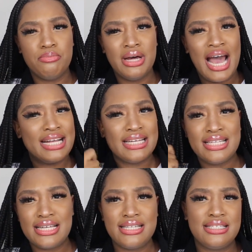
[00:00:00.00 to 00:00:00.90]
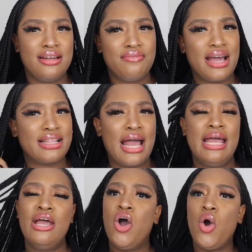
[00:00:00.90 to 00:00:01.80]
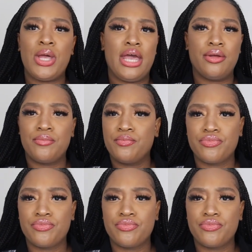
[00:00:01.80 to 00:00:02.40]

but I attested to the fact that, okay,